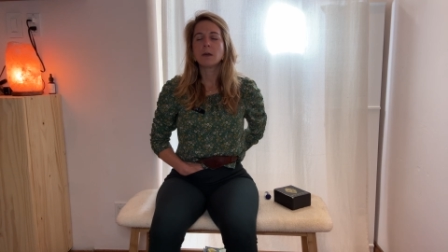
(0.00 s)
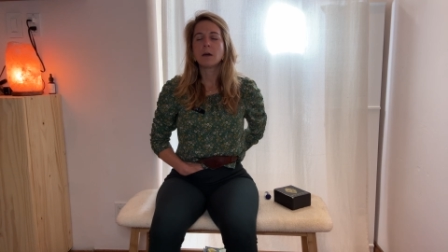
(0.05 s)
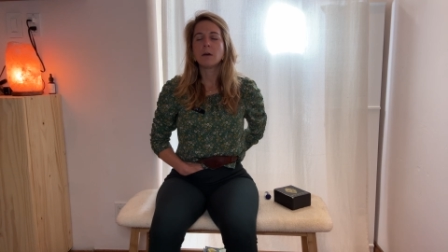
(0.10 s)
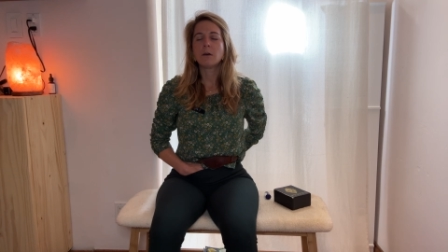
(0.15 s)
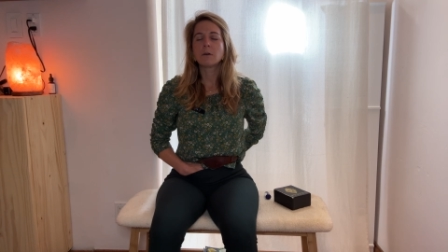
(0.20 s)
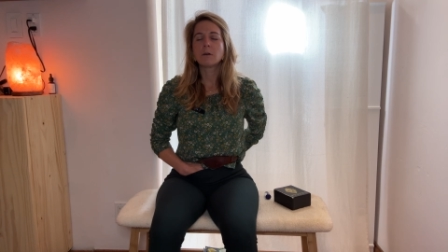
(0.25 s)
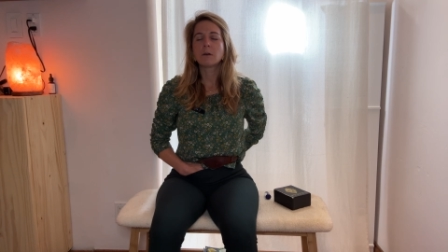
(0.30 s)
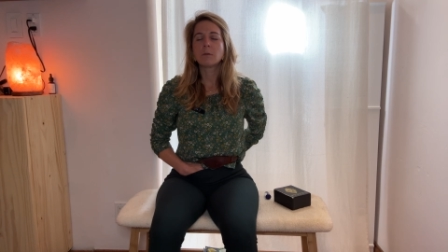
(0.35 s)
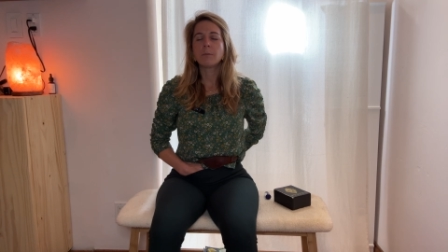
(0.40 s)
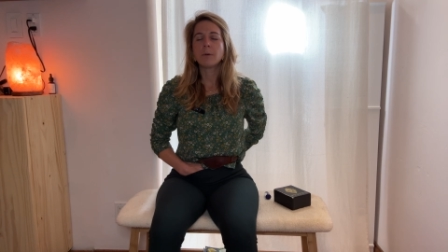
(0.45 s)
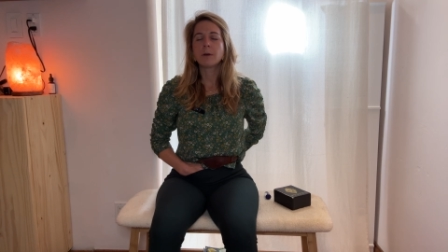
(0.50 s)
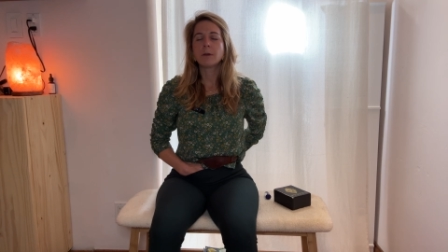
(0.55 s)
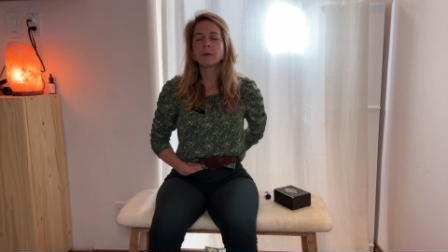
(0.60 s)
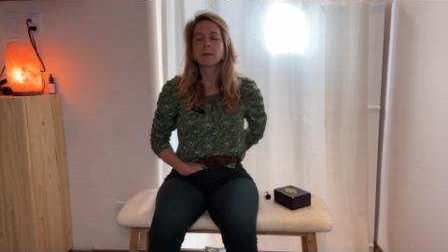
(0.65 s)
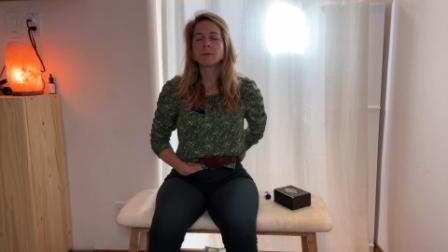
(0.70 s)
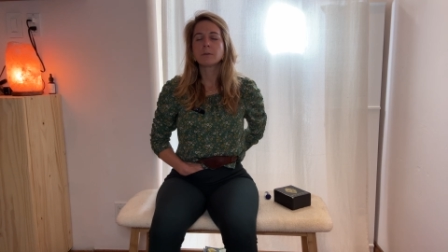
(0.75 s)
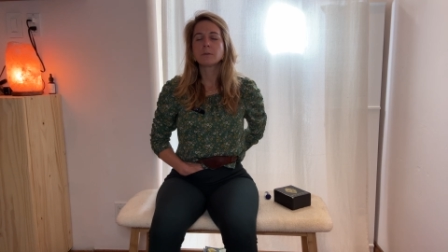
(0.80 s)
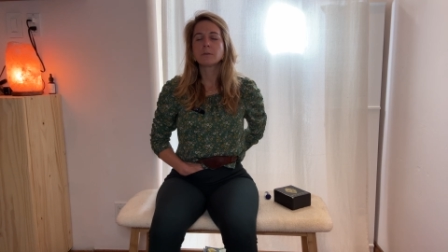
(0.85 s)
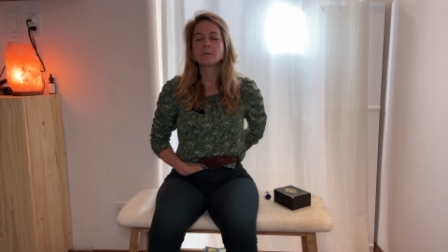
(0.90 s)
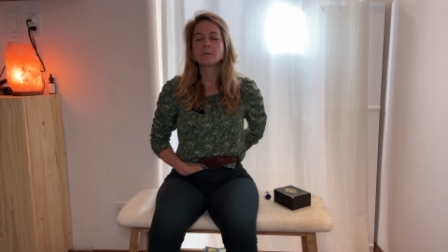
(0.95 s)

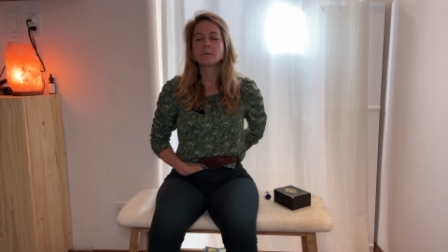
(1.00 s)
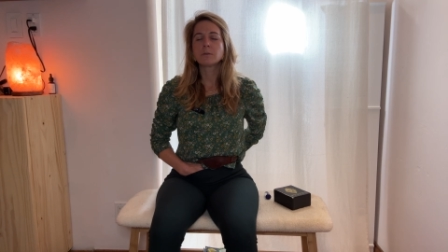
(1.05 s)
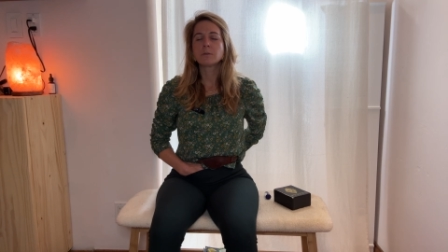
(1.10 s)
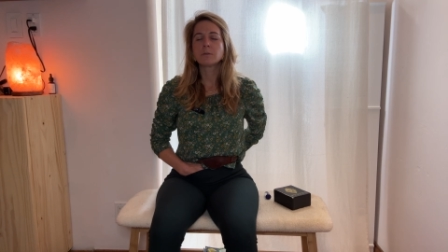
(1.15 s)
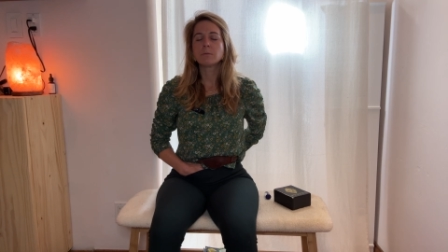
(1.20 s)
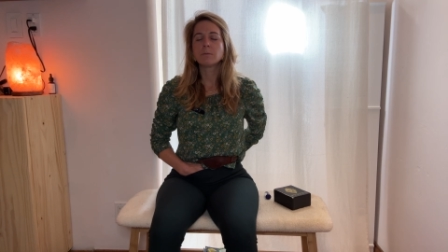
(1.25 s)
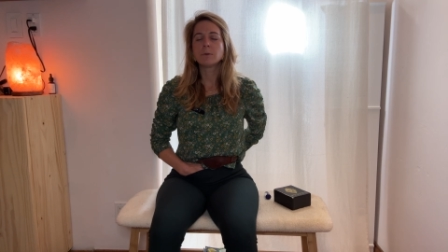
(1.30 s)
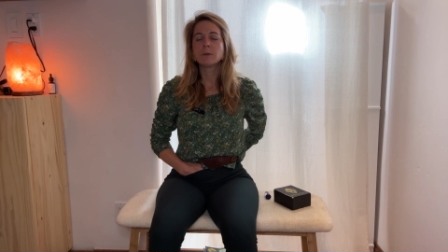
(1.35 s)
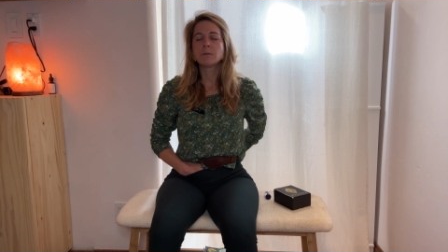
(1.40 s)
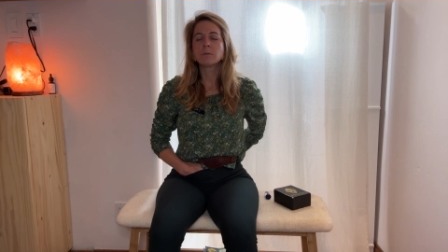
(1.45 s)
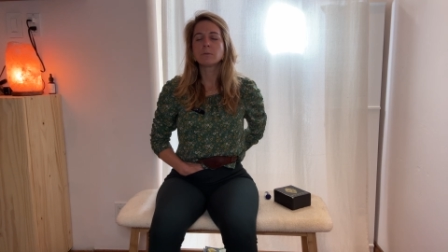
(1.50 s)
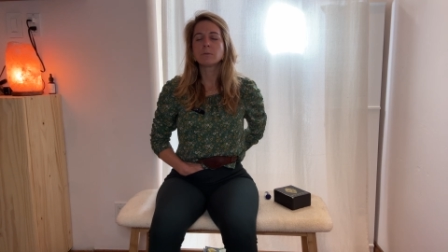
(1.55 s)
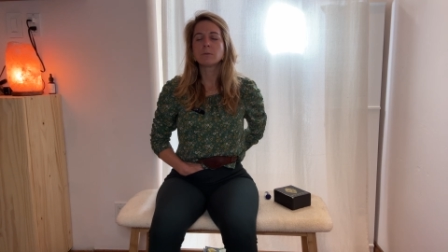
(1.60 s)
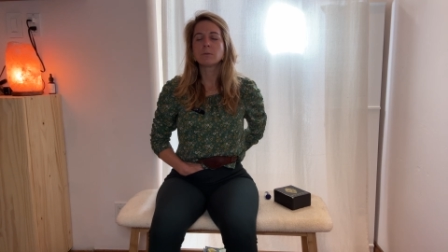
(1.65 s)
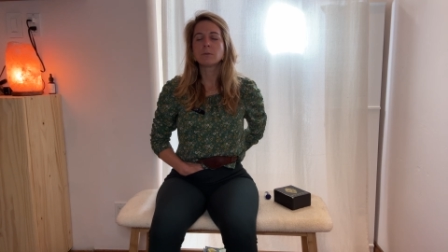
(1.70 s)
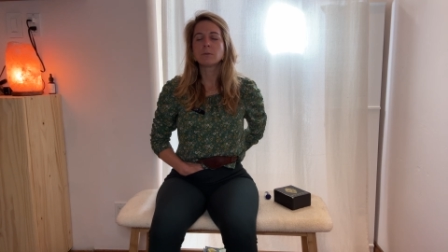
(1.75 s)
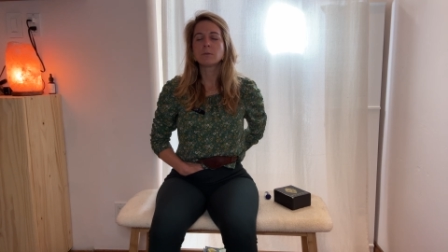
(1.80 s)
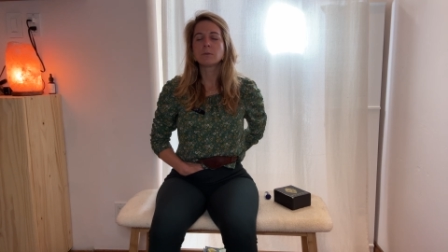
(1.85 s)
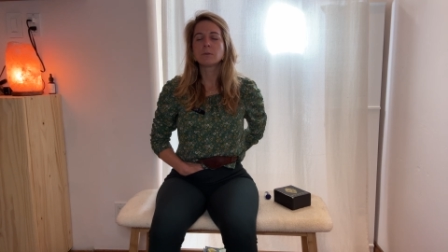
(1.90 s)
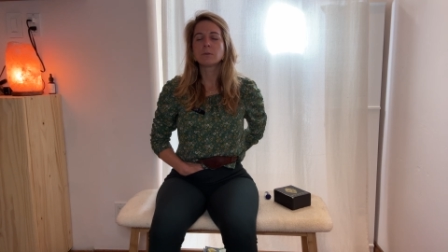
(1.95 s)
alchemize this
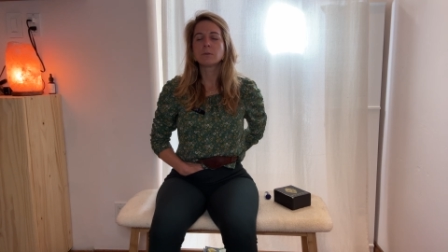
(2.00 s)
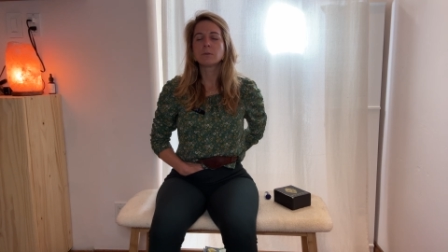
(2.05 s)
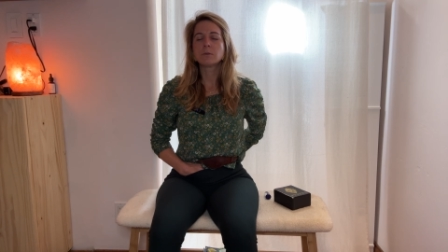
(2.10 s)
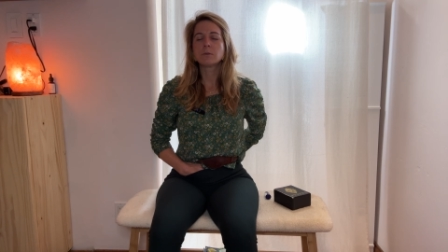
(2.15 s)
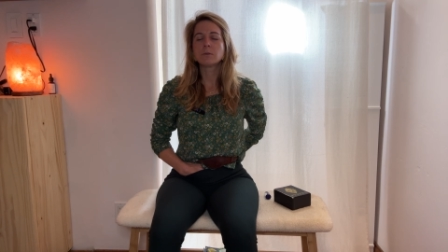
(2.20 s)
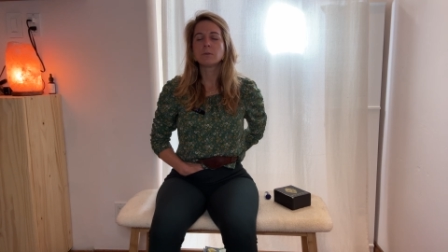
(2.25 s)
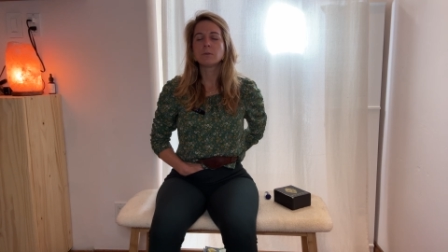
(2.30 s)
resource and